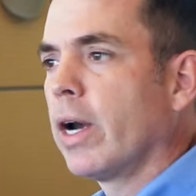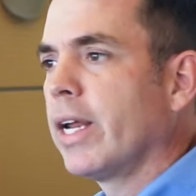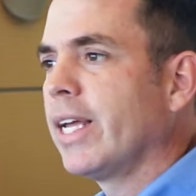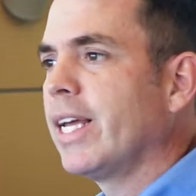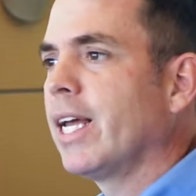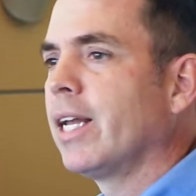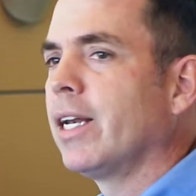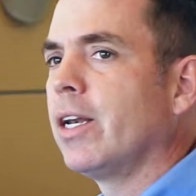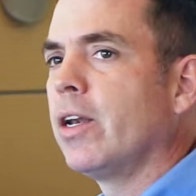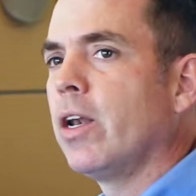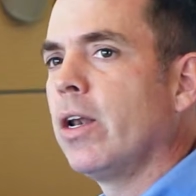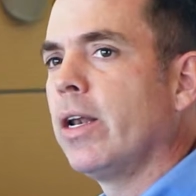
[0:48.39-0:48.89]

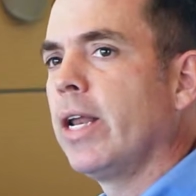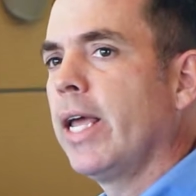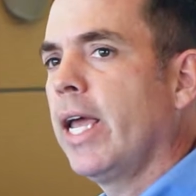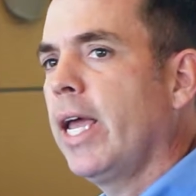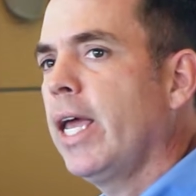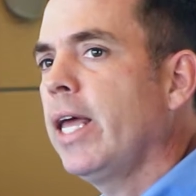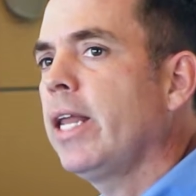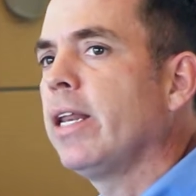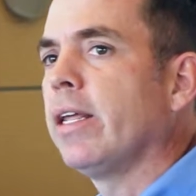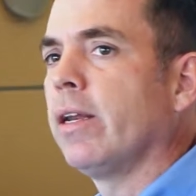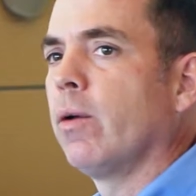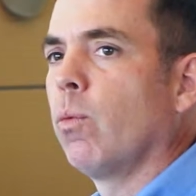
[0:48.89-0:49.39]

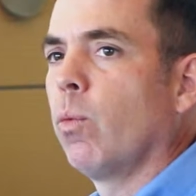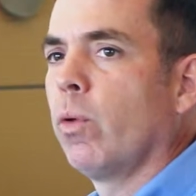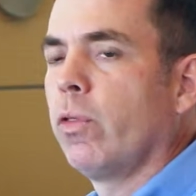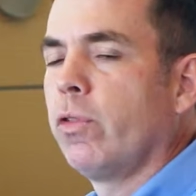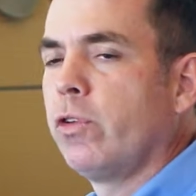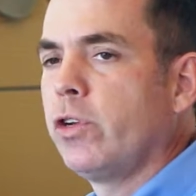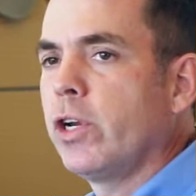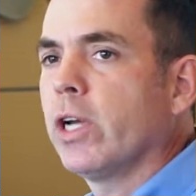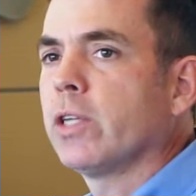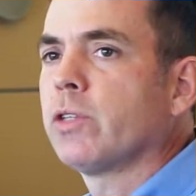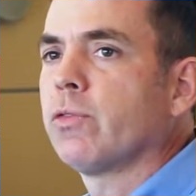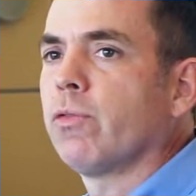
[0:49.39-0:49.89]
hidden with
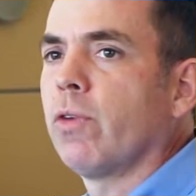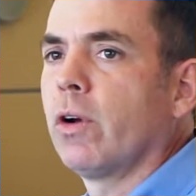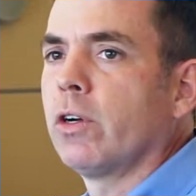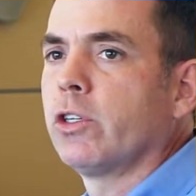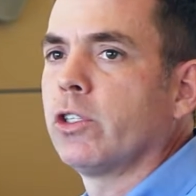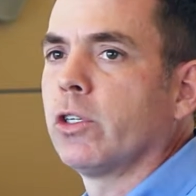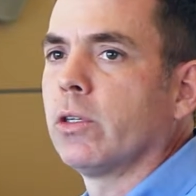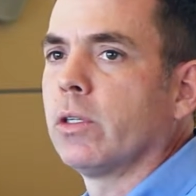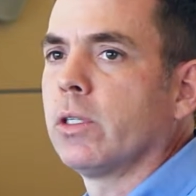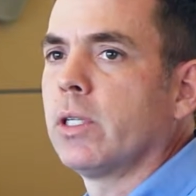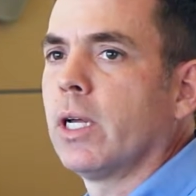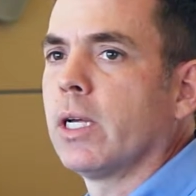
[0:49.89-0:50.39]
just
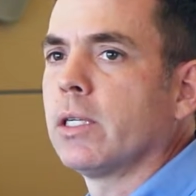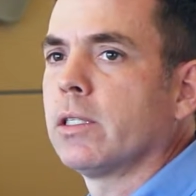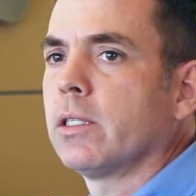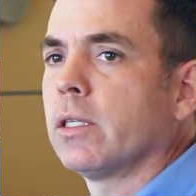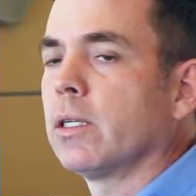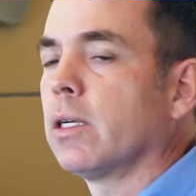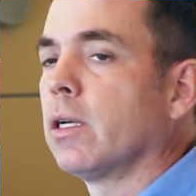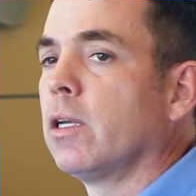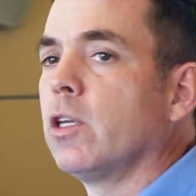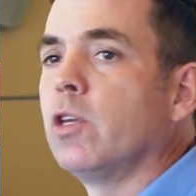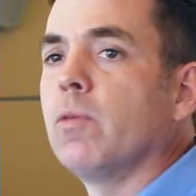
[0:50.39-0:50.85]
functional testing.